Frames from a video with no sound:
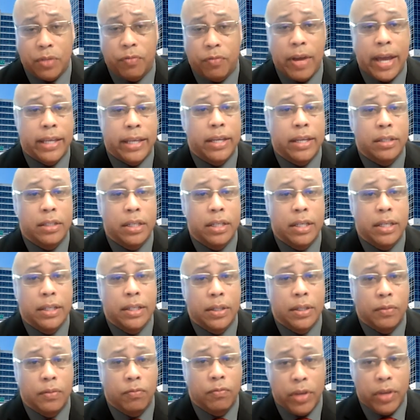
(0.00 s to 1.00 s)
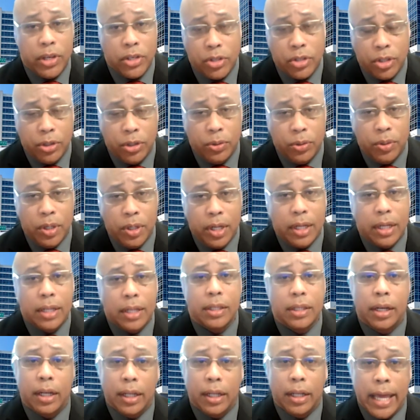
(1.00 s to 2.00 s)
If I can convince you
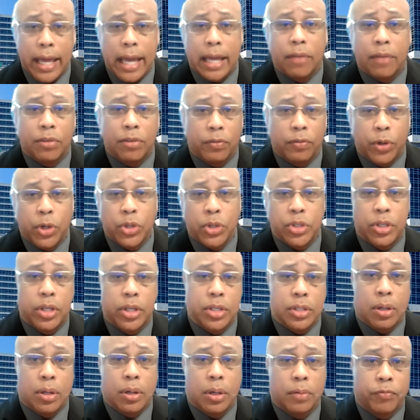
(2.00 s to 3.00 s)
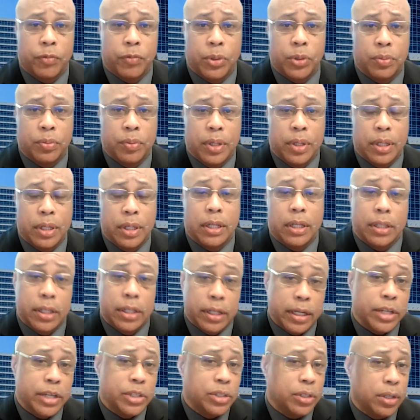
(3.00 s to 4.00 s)
that a lack of diversity is harmful,
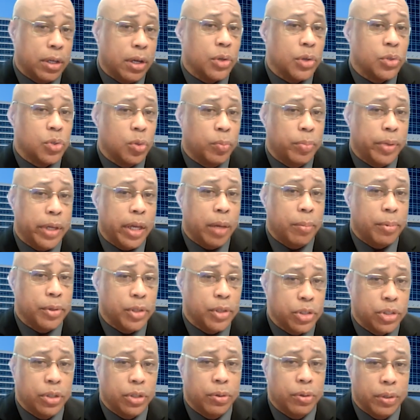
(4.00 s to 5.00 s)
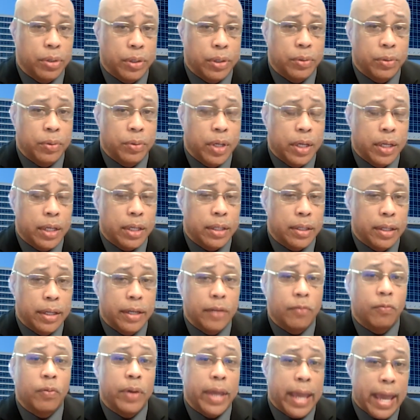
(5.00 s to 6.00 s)
then I should also be able to show you
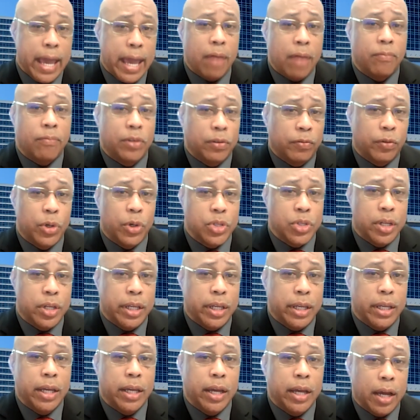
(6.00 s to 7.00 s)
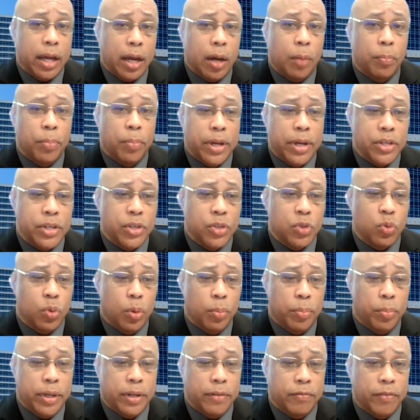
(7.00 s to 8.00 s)
that if we have diversity, our patients
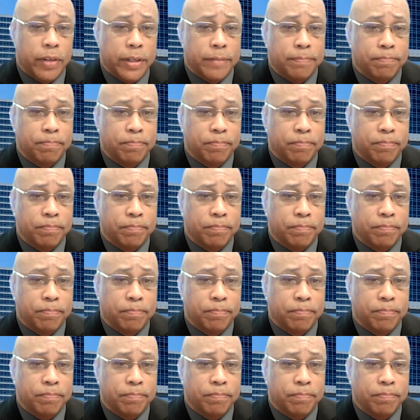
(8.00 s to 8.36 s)
will benefit.